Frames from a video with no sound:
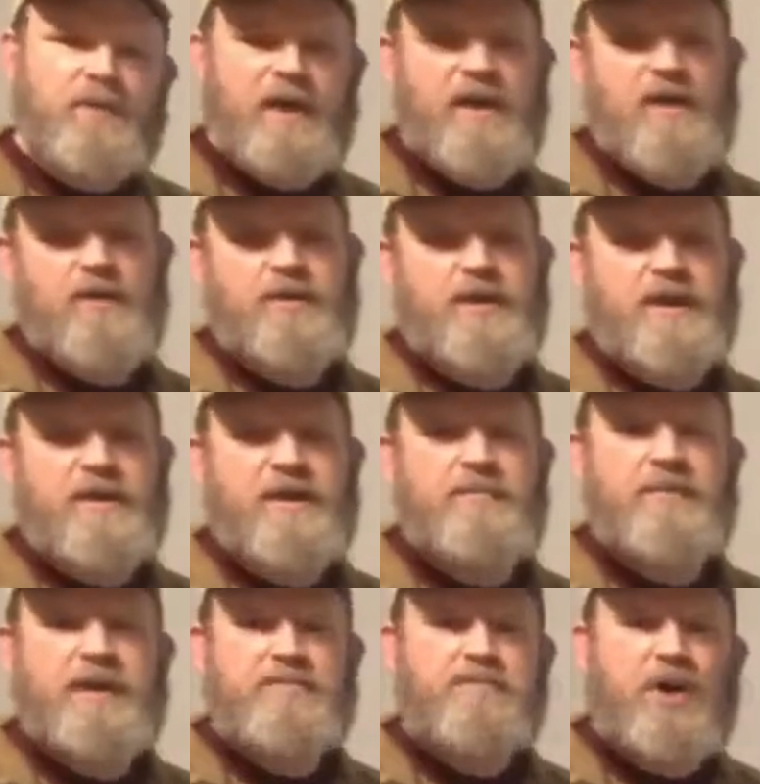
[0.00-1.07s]
round
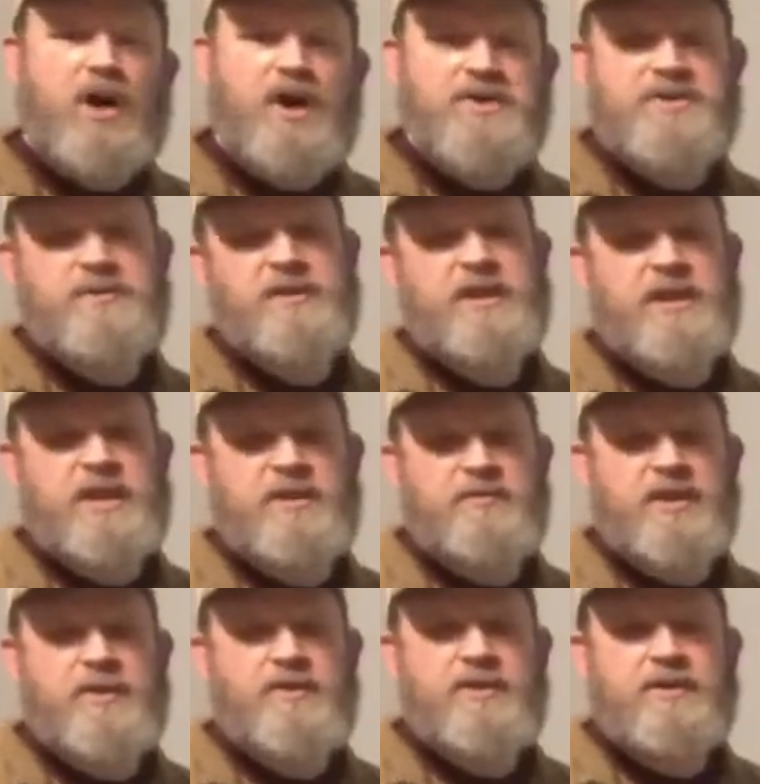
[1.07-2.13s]
that may possibly
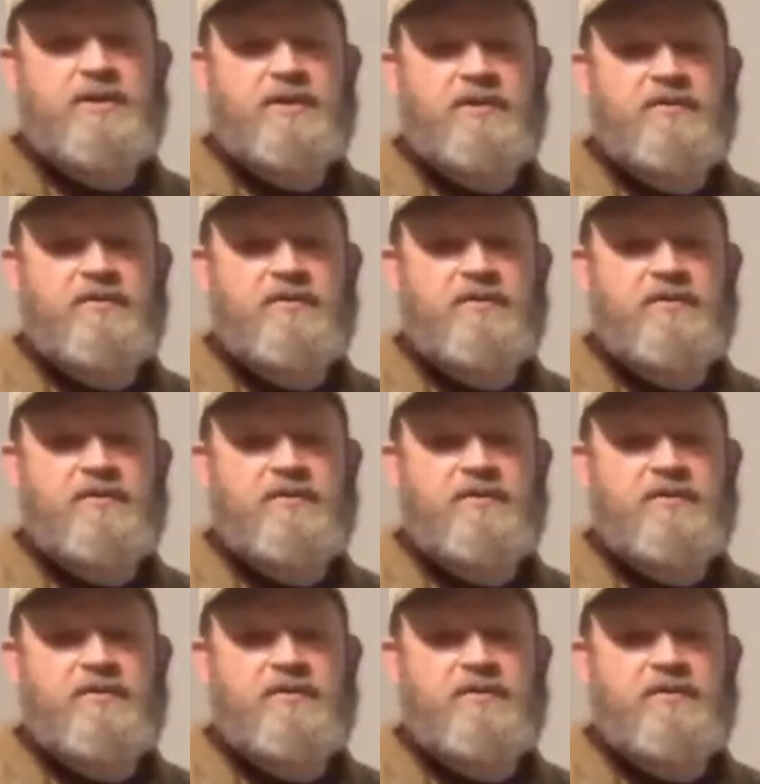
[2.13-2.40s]
come out